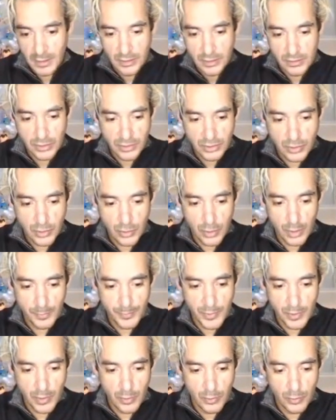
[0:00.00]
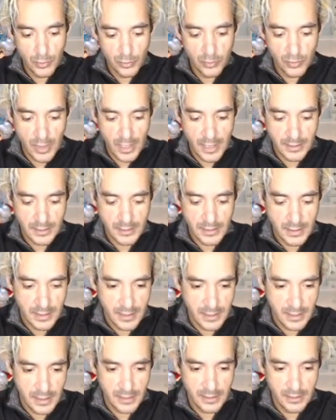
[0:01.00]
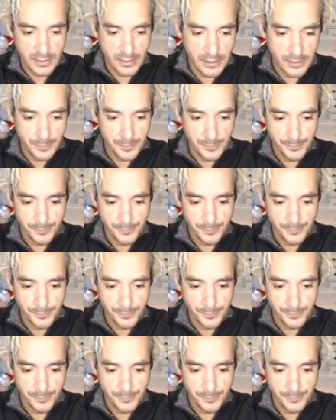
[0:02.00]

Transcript: So Scorpio, right here,